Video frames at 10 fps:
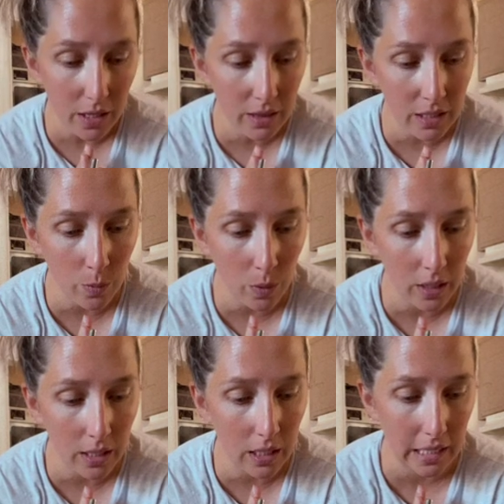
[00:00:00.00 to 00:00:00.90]
This
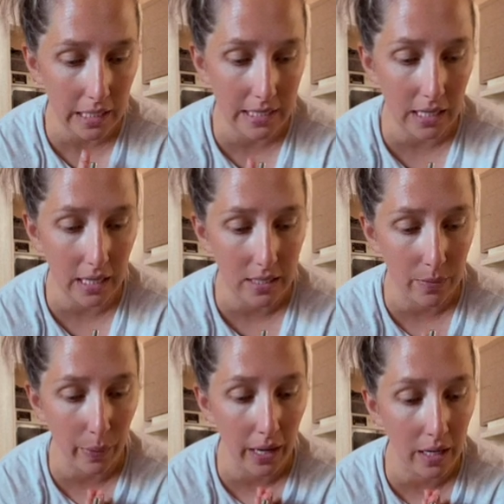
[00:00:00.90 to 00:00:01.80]
one, like I said, it
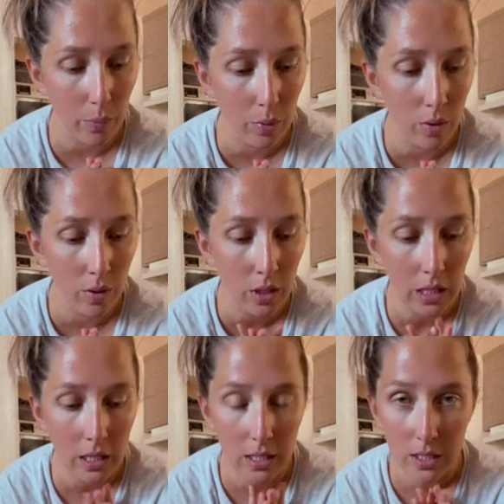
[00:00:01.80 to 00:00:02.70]
has a pineapple.
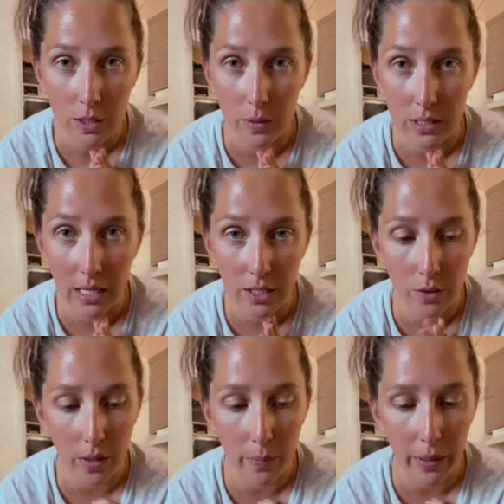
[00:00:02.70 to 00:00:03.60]
So we'll see, I
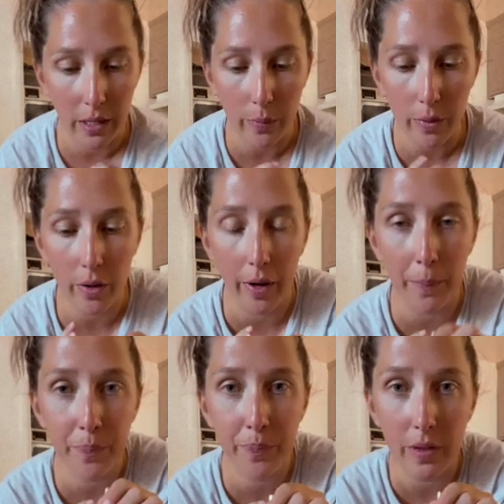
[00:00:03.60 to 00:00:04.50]
do like pineapple.
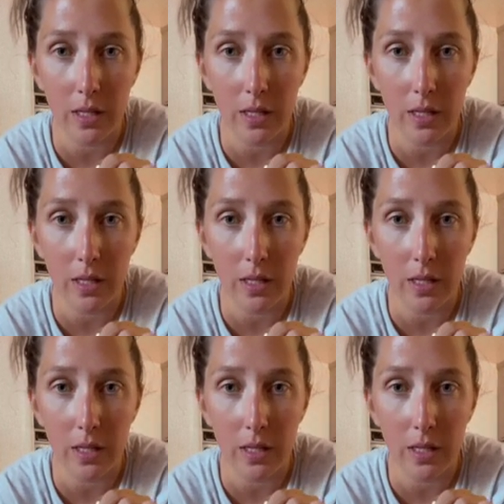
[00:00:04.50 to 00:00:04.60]
Okay.